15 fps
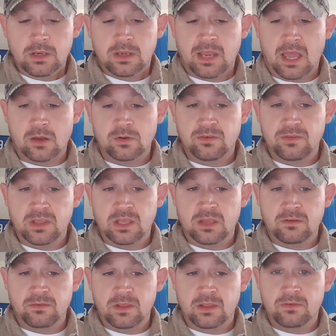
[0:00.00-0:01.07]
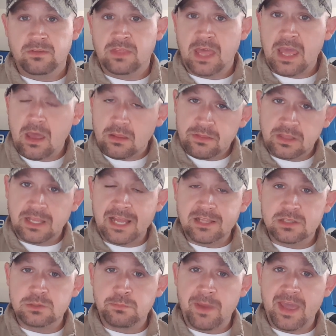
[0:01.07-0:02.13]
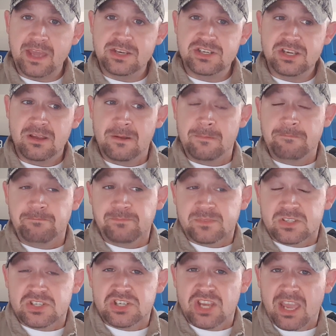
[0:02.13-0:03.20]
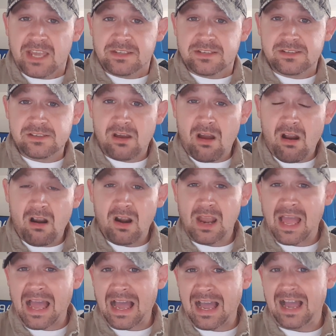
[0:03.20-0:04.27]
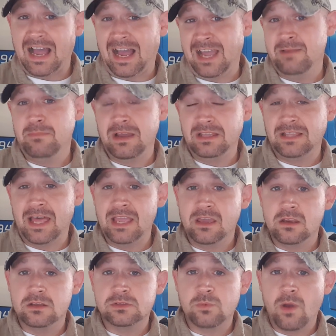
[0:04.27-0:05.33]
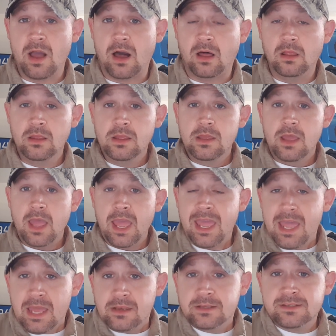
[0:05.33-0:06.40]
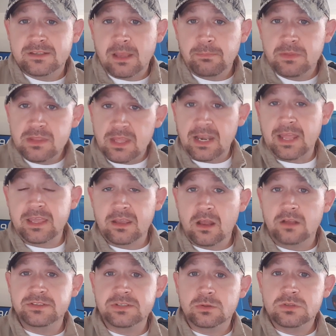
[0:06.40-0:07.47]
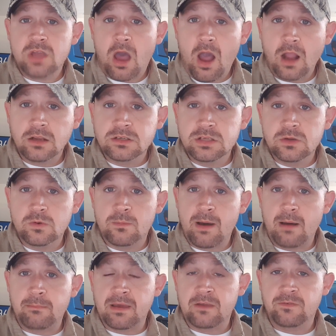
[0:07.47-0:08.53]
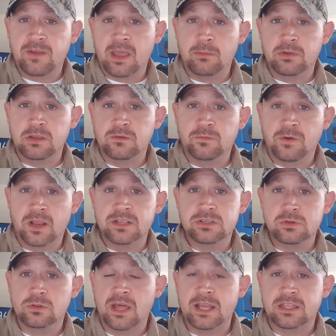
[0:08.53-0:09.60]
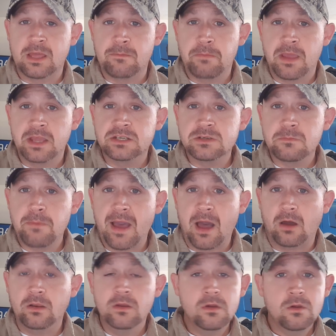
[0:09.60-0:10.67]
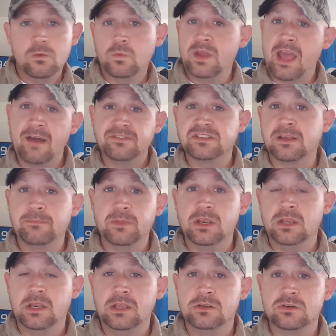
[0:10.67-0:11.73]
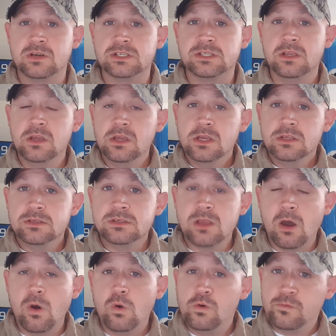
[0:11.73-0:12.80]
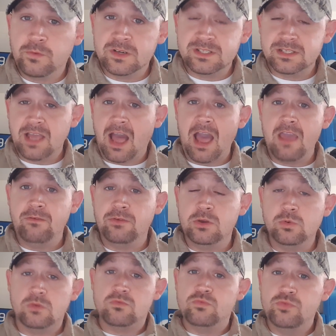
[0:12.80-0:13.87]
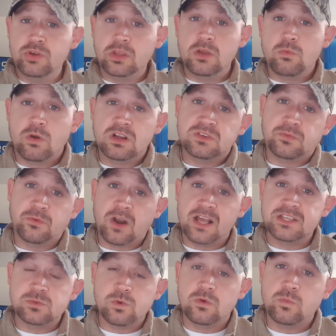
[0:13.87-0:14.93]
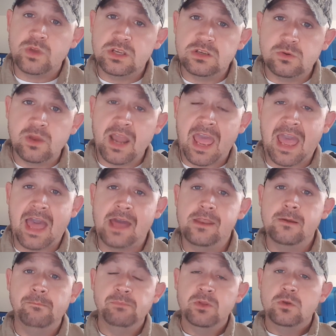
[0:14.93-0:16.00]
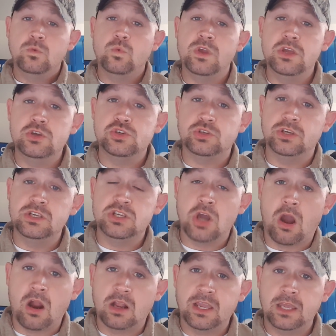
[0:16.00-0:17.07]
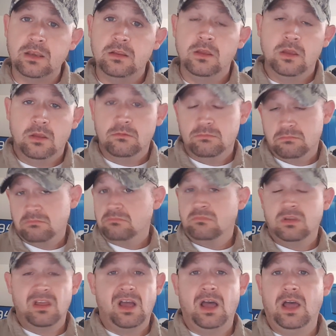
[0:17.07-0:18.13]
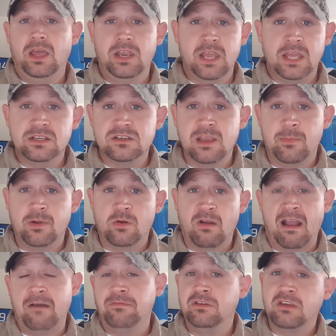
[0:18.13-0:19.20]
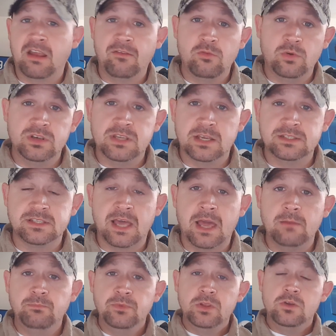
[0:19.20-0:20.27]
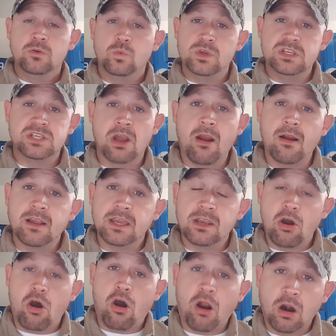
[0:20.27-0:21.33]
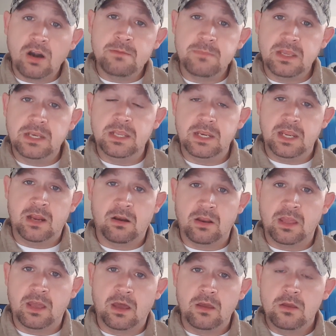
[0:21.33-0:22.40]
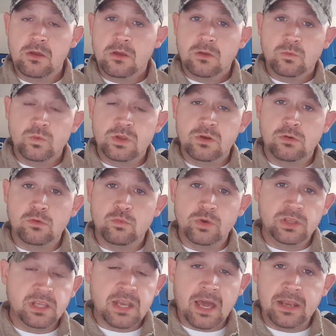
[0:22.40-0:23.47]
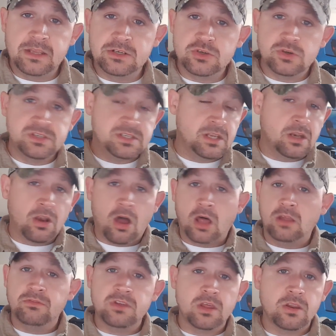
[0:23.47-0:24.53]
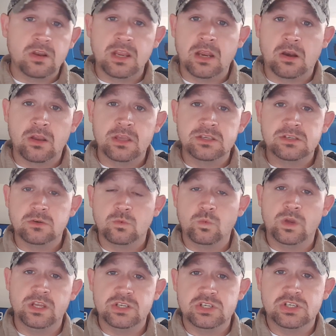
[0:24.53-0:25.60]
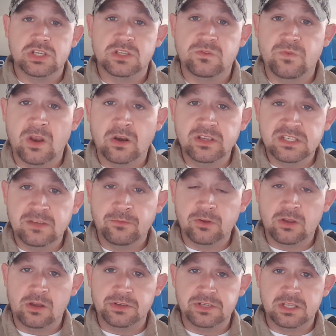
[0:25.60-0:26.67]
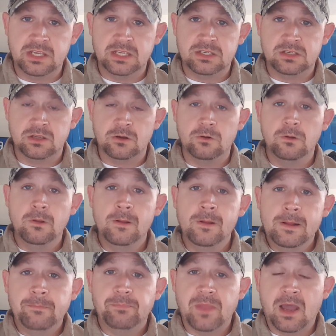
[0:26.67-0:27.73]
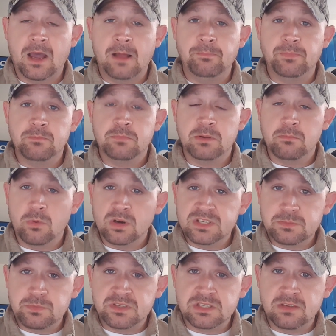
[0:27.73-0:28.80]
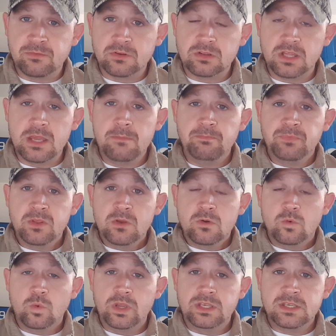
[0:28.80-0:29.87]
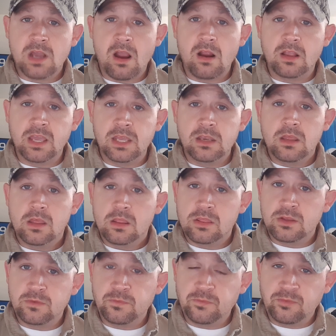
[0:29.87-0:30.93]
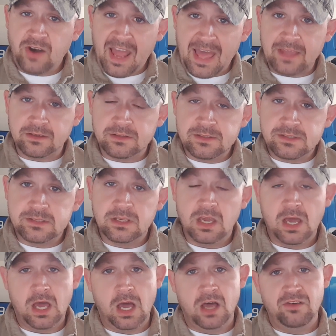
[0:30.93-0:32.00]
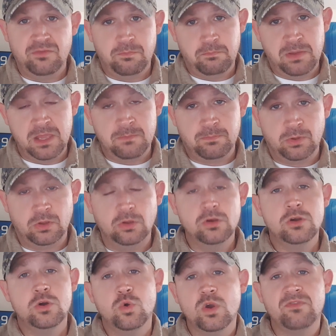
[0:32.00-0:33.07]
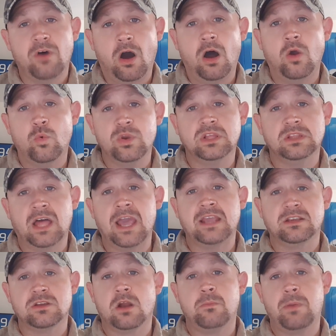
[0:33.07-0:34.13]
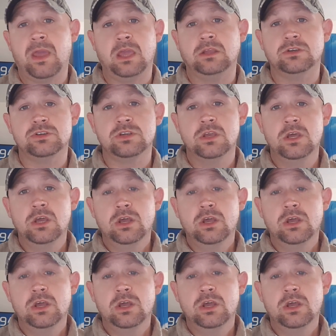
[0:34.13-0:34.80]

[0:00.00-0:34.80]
Now, if they like this page, chances are I might like it as well. And it's something that I can also talk to about my family and friends who like that page about. We have something in interest. So for SkyView, what really works for us when we do an ad, we usually target an age demographic. Everyone does that. We target our immediate area. We are really not interested in all of the other areas in which it's very difficult to get to. But more specifically, we target the friends of people who have already liked our page.